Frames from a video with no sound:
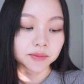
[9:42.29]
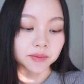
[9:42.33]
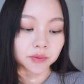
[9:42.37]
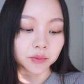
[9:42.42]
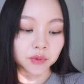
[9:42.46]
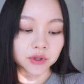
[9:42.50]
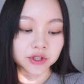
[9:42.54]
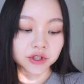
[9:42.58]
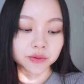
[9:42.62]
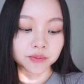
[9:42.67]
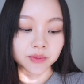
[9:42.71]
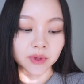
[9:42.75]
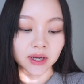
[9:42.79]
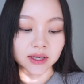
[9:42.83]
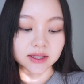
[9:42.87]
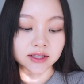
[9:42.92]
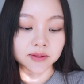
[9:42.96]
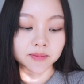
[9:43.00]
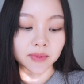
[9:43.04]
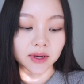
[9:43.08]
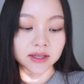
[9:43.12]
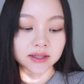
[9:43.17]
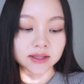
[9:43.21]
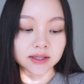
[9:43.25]
which
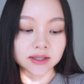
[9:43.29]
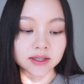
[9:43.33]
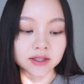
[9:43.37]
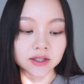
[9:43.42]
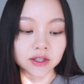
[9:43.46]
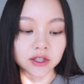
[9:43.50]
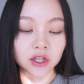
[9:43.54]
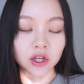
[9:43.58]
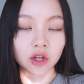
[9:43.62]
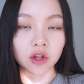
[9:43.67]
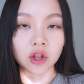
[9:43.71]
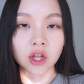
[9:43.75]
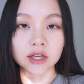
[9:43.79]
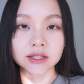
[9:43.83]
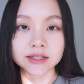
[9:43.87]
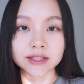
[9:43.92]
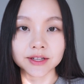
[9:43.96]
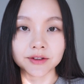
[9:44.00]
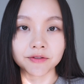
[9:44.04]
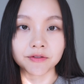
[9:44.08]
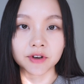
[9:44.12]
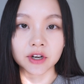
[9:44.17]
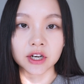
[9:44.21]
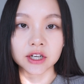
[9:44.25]
maximizes the
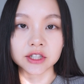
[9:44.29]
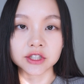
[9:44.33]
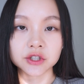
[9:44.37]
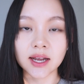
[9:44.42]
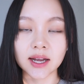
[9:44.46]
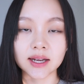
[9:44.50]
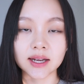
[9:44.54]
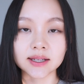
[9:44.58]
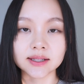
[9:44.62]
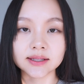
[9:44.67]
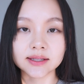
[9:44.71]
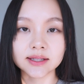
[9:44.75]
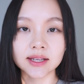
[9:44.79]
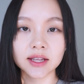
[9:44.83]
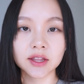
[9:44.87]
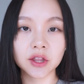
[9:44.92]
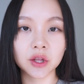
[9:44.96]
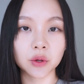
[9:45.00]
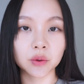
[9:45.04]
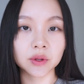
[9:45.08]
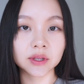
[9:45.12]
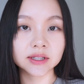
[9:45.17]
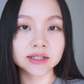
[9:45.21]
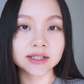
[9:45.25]
glossy finish. I'd say the
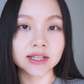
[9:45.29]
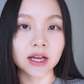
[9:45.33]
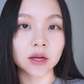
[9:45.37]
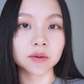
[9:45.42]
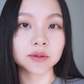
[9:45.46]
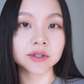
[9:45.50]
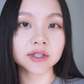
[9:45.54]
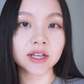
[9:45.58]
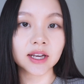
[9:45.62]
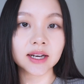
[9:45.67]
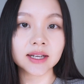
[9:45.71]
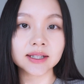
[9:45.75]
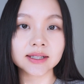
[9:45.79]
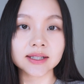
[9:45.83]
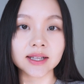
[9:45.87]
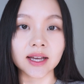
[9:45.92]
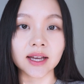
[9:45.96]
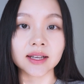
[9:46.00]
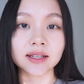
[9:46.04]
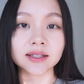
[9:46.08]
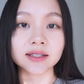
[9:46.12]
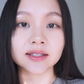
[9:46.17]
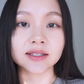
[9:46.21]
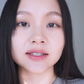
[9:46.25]
only downside is
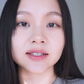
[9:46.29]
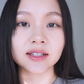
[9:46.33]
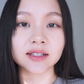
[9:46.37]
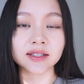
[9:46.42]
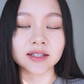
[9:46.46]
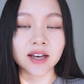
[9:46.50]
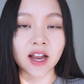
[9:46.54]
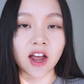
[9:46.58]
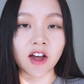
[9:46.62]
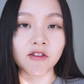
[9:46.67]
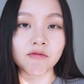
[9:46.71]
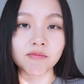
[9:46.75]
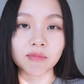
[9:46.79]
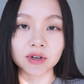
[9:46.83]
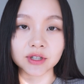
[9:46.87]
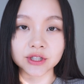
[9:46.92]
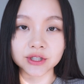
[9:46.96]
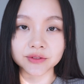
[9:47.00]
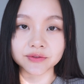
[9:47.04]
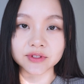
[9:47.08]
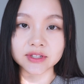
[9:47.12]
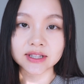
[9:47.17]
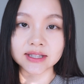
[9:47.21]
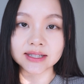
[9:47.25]
that it doesn't have much
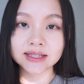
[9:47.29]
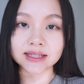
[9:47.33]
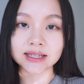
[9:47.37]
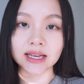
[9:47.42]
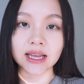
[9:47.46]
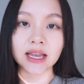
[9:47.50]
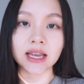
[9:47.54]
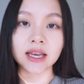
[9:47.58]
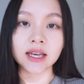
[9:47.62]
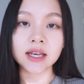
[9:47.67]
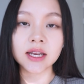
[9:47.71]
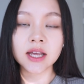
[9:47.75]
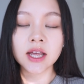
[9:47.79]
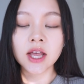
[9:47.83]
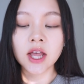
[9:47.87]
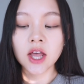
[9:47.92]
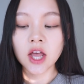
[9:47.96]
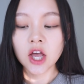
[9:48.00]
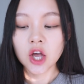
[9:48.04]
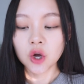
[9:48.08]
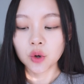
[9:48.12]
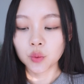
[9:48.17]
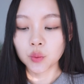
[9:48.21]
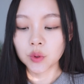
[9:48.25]
of a stain,
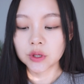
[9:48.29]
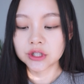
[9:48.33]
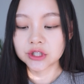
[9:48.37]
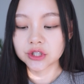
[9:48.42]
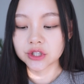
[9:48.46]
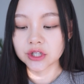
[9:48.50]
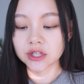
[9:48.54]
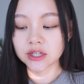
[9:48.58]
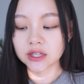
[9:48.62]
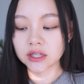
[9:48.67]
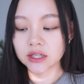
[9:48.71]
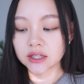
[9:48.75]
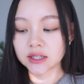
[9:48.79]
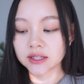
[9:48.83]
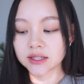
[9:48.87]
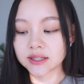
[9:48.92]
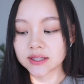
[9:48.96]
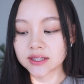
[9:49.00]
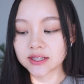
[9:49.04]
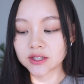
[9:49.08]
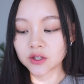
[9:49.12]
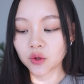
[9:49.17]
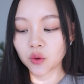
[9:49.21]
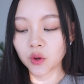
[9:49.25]
which
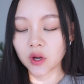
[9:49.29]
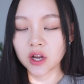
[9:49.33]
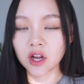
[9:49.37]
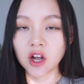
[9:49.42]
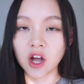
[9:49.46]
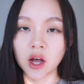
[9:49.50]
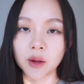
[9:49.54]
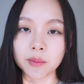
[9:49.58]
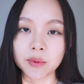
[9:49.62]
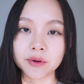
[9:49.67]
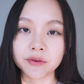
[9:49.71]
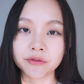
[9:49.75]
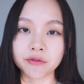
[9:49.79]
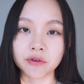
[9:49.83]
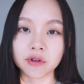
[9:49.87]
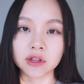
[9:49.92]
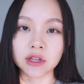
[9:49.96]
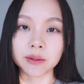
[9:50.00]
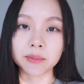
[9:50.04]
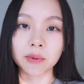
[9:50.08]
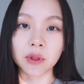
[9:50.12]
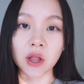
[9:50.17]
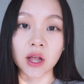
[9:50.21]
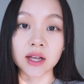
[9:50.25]
is quite common for
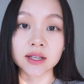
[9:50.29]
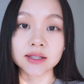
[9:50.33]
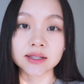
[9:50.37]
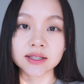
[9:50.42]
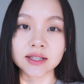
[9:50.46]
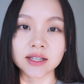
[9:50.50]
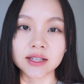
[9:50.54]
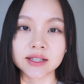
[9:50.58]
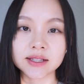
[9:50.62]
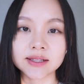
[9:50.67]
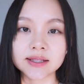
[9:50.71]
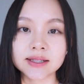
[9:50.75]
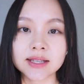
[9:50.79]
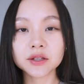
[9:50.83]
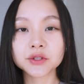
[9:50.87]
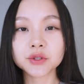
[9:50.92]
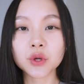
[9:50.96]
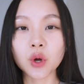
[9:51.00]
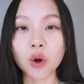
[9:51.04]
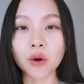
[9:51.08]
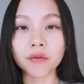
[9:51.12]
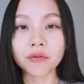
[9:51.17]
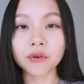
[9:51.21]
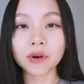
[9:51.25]
lip glosses. So
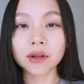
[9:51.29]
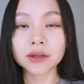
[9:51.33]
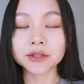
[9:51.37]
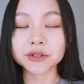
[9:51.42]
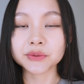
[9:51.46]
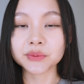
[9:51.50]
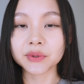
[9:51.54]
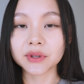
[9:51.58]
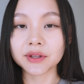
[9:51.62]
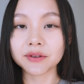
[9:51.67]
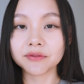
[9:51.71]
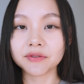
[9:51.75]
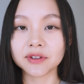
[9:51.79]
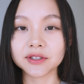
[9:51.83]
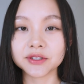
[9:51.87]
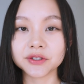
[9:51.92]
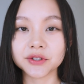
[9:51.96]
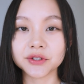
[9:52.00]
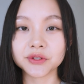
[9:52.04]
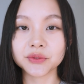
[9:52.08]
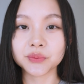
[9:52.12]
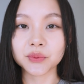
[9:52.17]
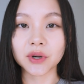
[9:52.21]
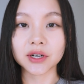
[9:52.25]
overall, it's really fun
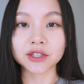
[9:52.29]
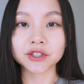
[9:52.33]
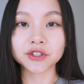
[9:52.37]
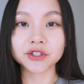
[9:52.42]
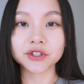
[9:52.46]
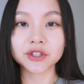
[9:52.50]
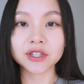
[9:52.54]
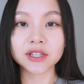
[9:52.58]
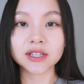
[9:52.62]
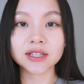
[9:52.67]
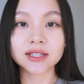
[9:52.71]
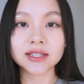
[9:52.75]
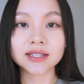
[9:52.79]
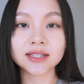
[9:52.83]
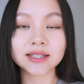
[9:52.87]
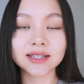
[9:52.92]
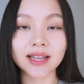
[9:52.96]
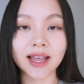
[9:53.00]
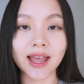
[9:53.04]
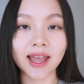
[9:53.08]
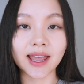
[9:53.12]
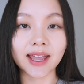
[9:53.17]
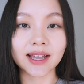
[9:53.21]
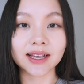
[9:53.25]
to swatch these,
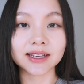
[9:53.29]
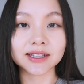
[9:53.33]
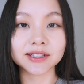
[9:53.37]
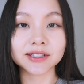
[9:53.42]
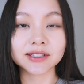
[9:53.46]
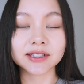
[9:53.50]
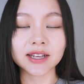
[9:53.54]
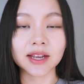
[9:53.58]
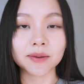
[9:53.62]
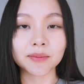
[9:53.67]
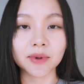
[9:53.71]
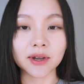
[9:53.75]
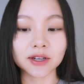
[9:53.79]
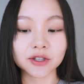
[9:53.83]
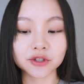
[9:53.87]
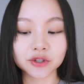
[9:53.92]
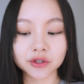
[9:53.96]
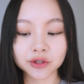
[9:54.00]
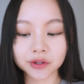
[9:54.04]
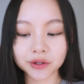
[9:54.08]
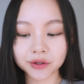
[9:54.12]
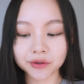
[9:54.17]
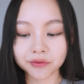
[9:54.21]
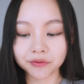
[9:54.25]
and I'm
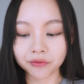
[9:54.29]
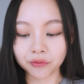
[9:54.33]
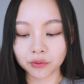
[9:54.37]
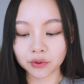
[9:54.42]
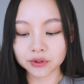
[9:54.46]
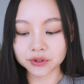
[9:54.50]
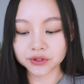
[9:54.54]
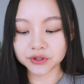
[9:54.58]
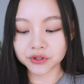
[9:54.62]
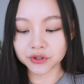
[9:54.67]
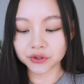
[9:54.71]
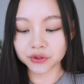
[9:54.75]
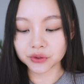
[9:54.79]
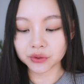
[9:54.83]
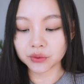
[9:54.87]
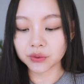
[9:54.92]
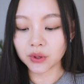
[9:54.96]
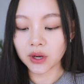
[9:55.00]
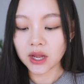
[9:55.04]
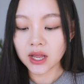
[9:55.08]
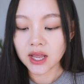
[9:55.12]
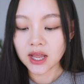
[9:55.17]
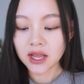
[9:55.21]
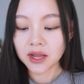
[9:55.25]
actually looking forward to
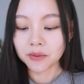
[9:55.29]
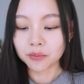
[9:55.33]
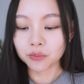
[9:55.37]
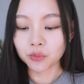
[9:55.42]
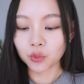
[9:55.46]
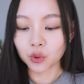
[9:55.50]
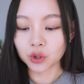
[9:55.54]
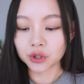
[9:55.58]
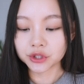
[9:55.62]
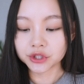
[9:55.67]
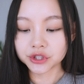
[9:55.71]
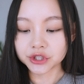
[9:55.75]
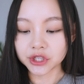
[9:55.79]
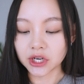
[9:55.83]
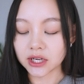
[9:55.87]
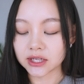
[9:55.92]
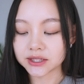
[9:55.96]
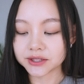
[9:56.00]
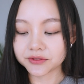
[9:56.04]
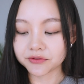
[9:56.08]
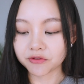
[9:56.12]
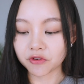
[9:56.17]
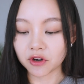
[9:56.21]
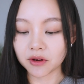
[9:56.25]
more
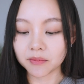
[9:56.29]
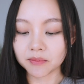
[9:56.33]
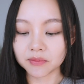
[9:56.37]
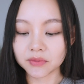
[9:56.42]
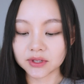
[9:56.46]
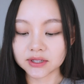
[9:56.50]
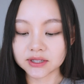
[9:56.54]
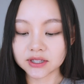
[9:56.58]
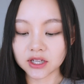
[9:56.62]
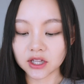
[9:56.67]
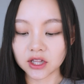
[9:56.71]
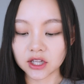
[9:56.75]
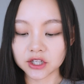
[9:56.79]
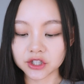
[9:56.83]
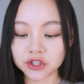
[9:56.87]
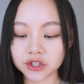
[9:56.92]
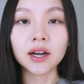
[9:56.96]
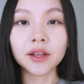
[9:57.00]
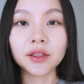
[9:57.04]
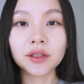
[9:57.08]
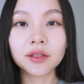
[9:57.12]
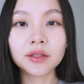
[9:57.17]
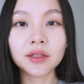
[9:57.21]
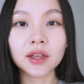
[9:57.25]
shades from this collection.
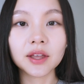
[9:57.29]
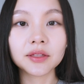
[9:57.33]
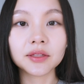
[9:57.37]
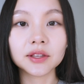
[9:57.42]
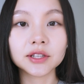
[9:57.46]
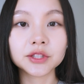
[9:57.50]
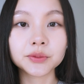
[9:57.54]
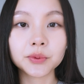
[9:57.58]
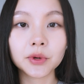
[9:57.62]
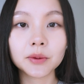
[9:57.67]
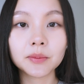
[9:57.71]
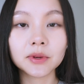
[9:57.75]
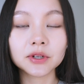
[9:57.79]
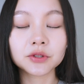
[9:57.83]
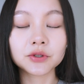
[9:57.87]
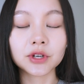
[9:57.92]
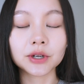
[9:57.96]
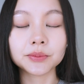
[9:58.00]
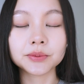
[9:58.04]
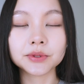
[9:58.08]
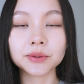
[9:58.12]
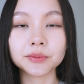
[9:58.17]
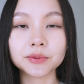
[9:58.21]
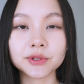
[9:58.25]
Other than that, this pretty much
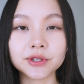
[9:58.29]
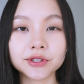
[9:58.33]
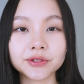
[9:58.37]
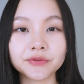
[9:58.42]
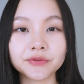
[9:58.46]
wraps up this